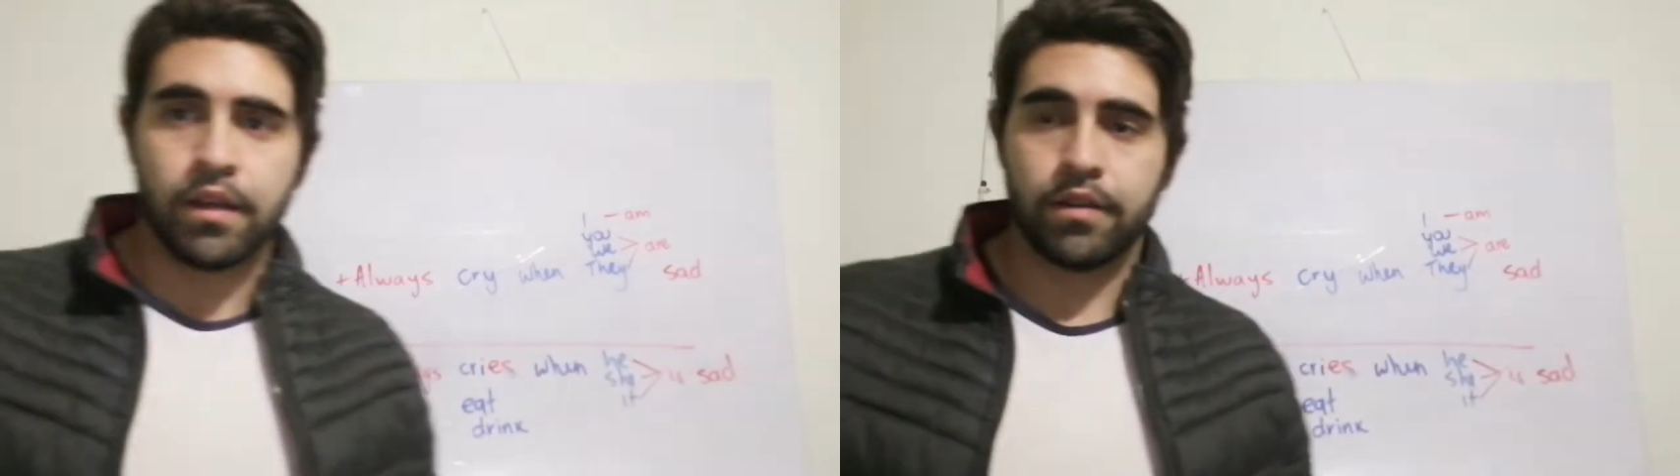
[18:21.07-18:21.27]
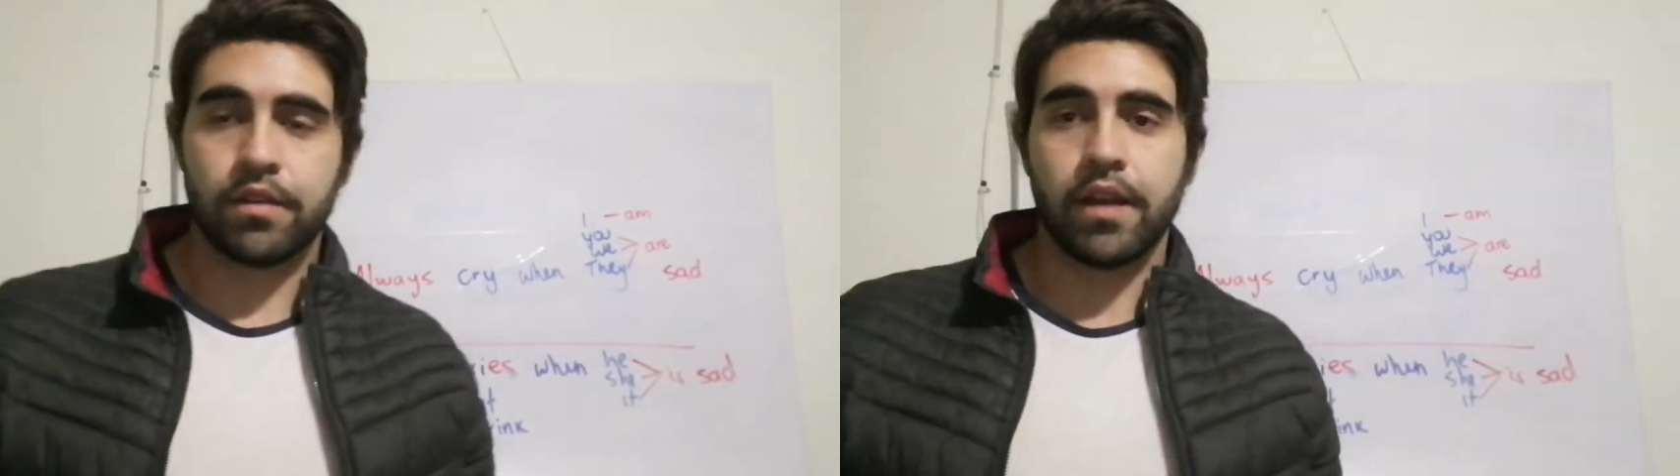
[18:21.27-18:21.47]

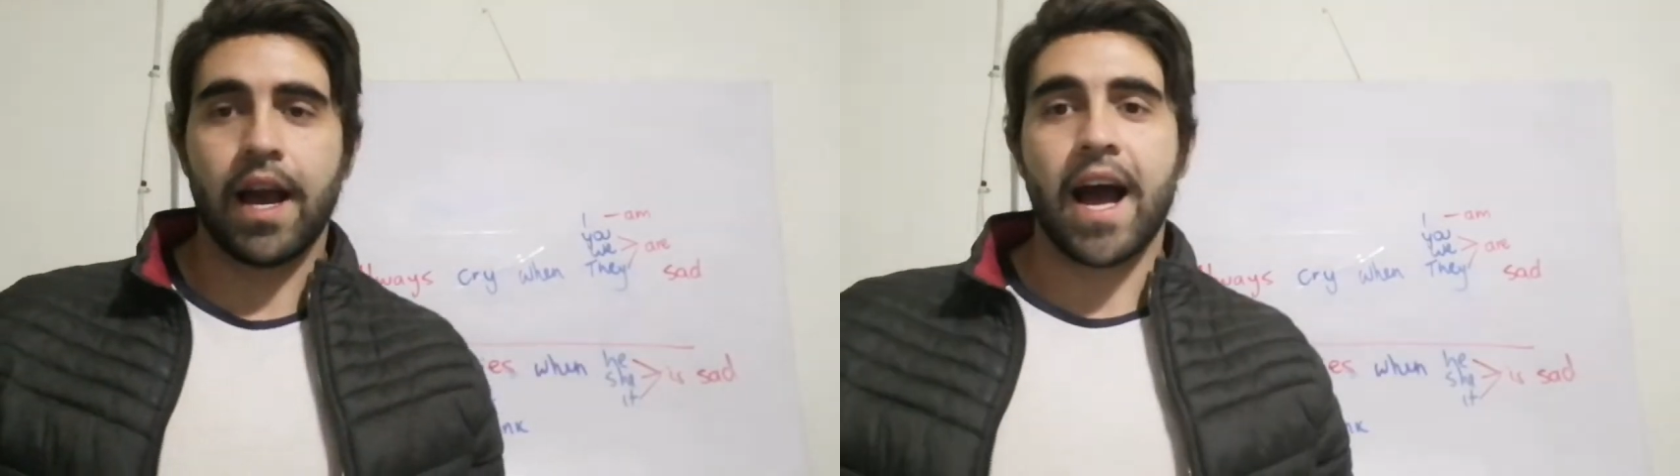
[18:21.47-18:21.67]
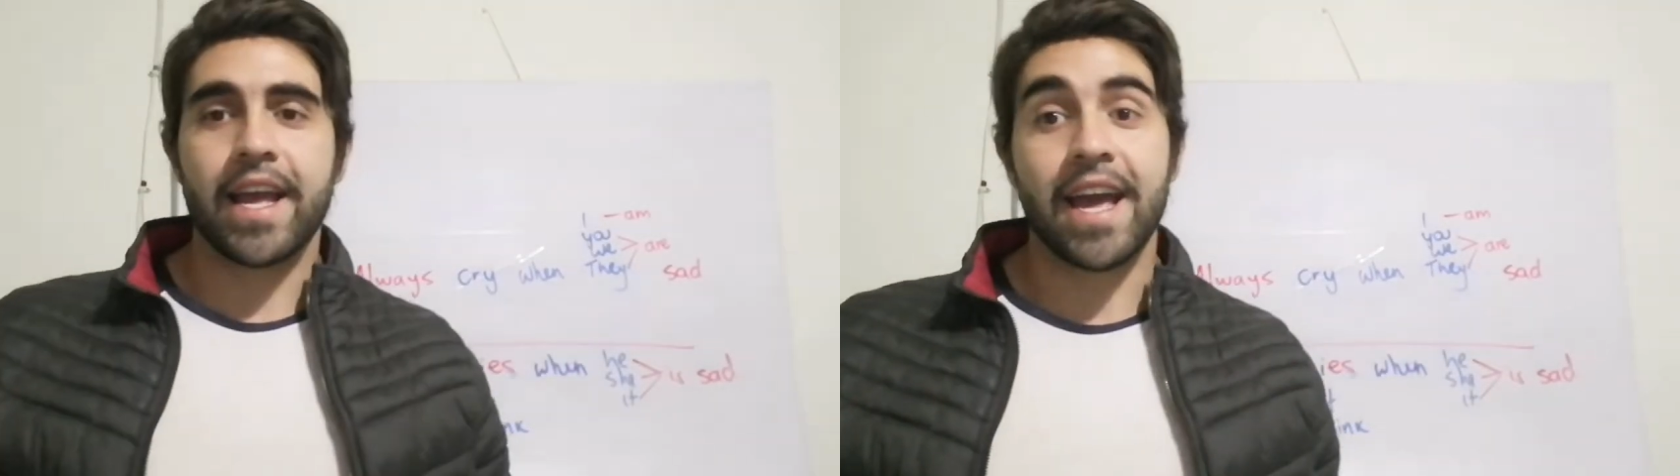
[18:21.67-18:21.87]
you
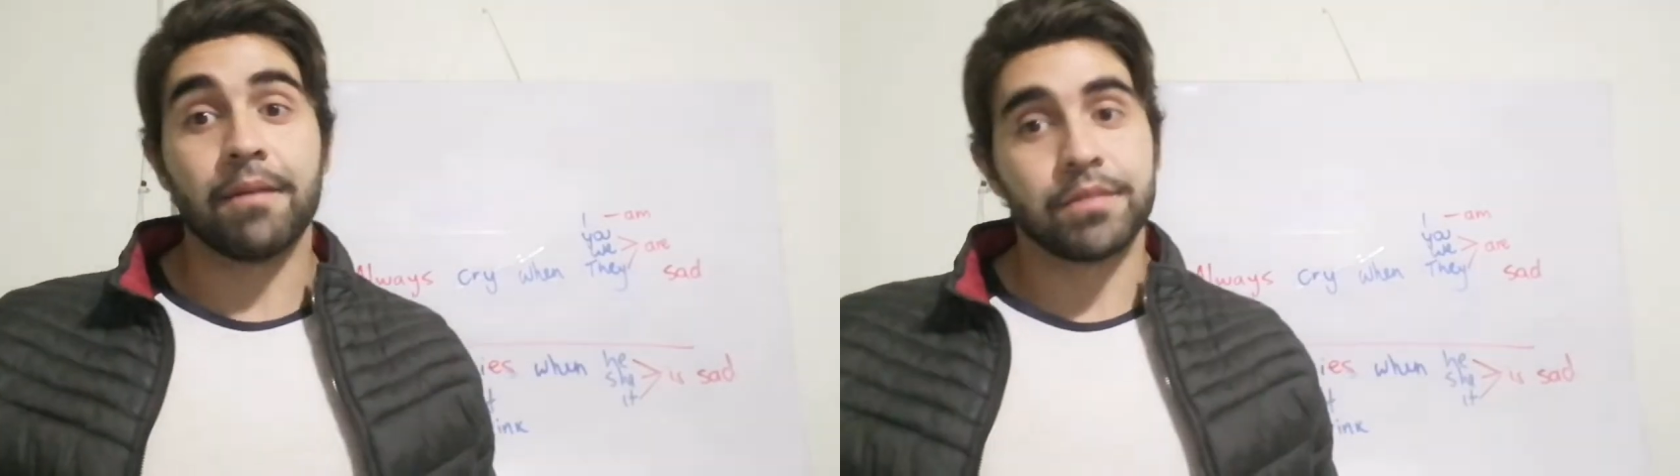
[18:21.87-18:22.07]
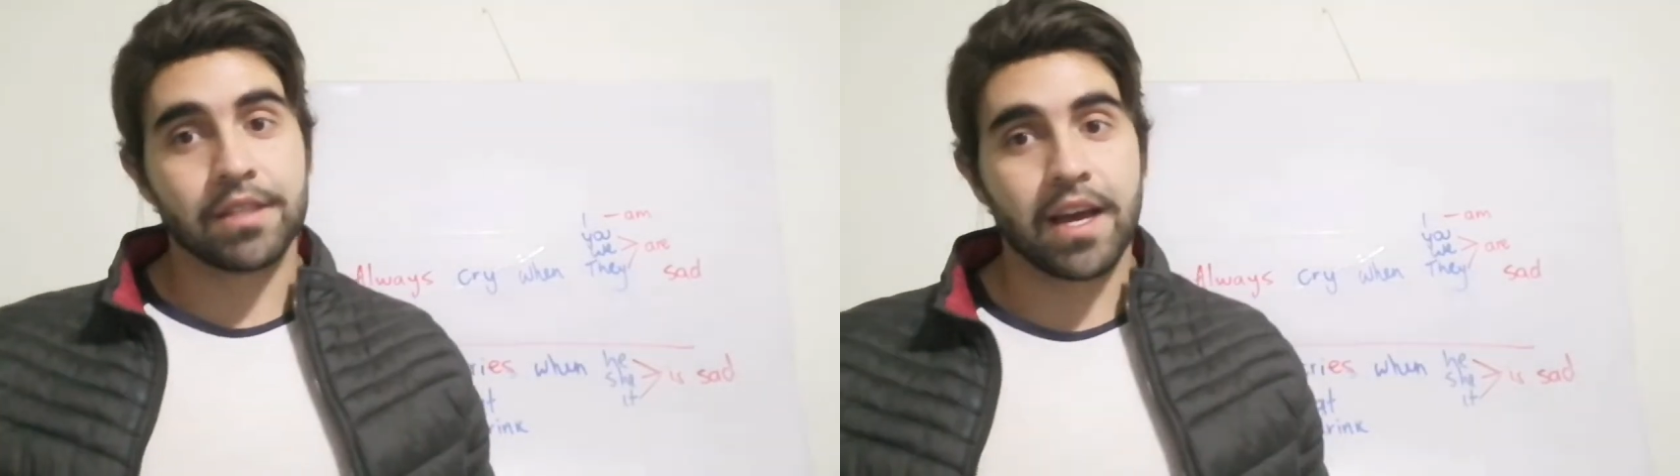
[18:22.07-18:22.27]
say, I
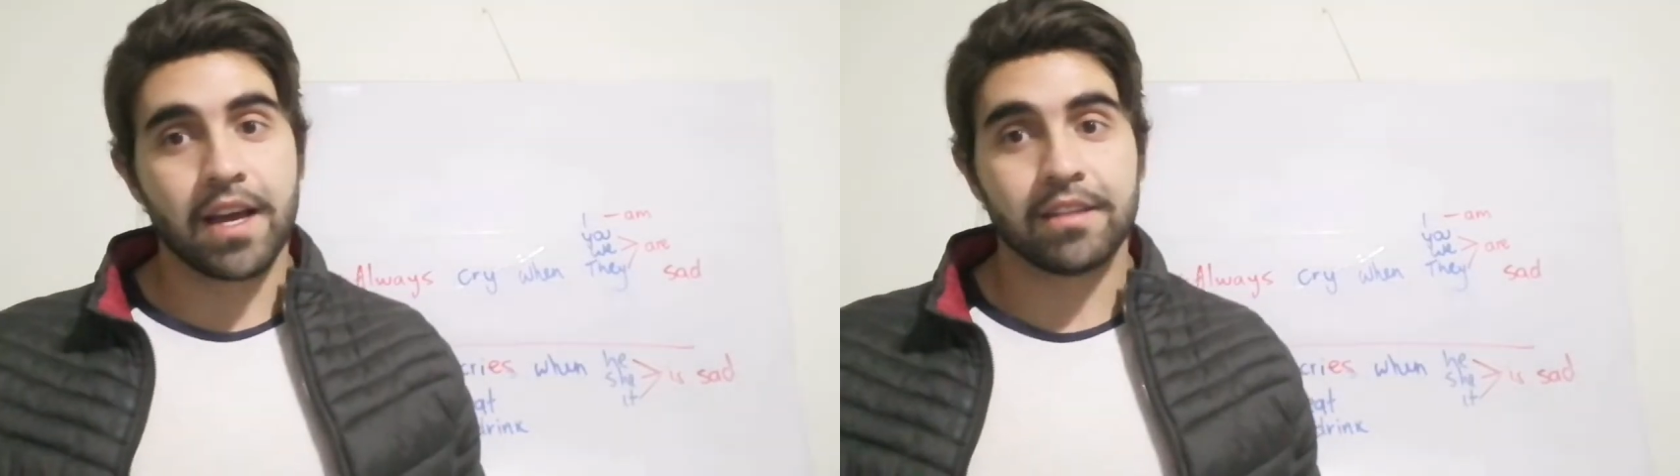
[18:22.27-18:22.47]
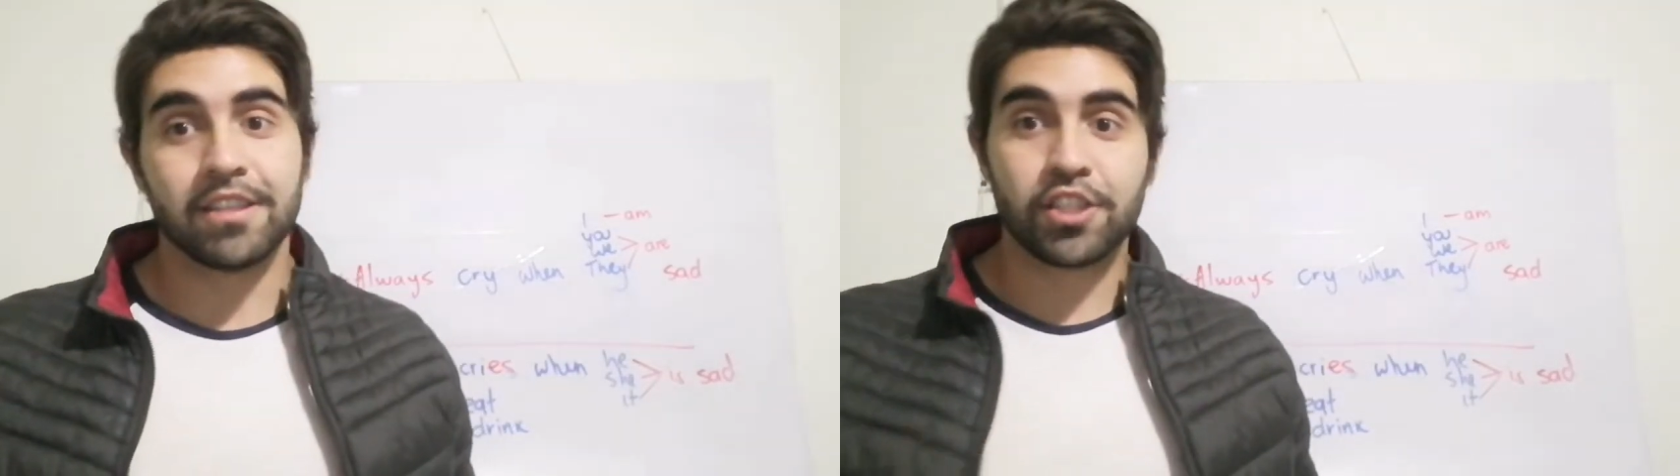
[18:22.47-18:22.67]
am sad,